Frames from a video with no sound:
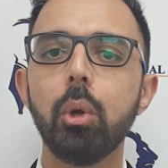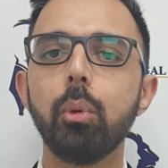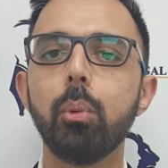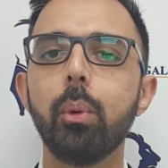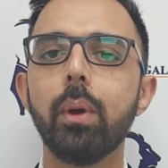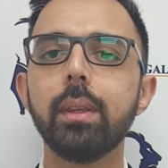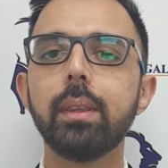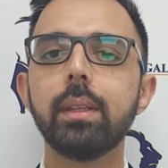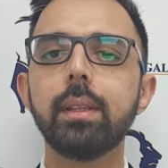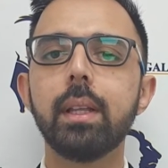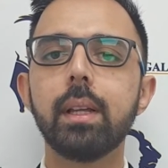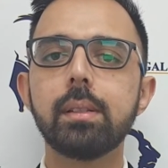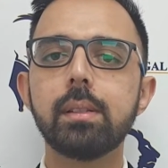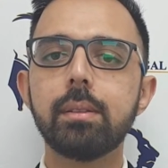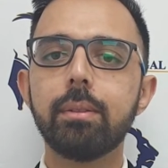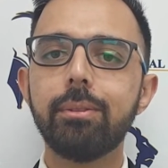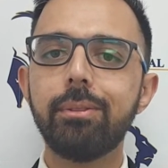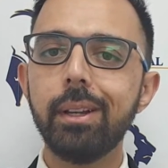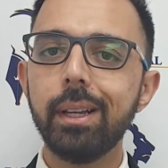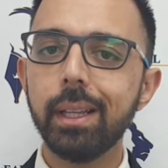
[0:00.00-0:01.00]
whether that's
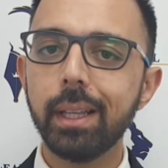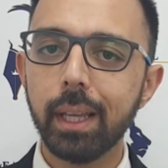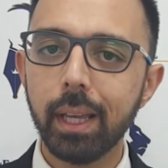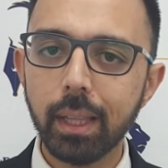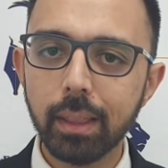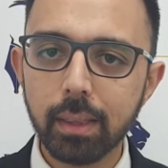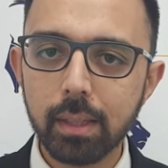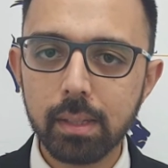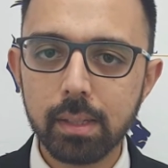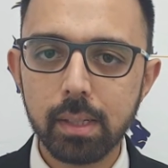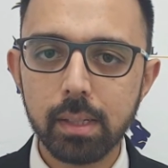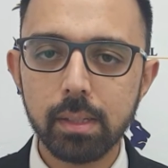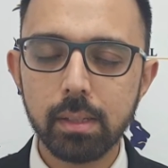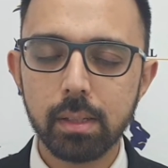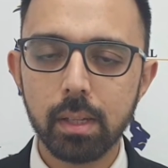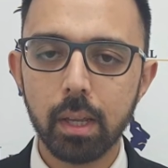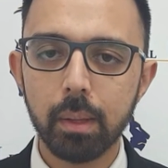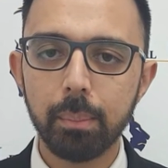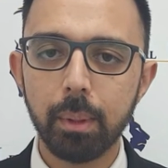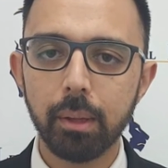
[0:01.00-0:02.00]
filling in the
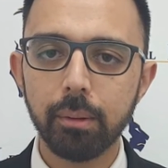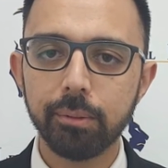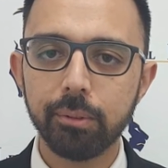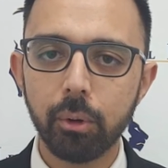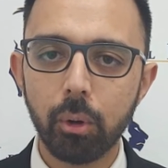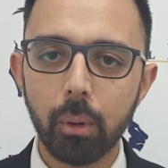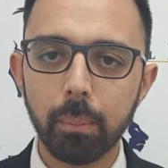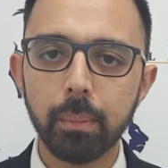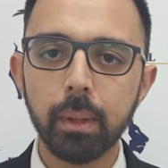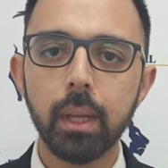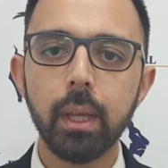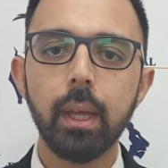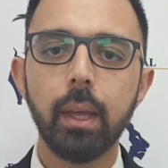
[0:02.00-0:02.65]
CCMA form,